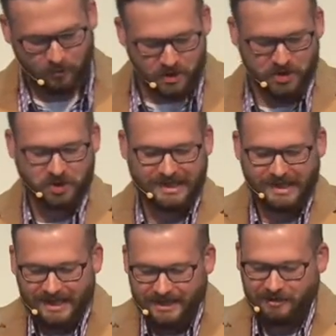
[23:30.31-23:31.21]
we should
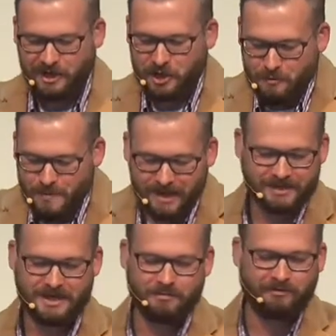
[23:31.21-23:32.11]
live in
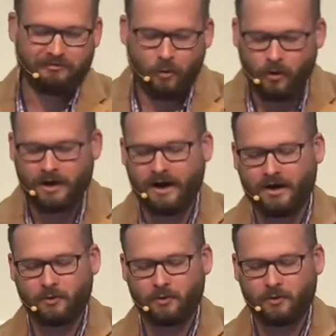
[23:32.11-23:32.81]
humility before God.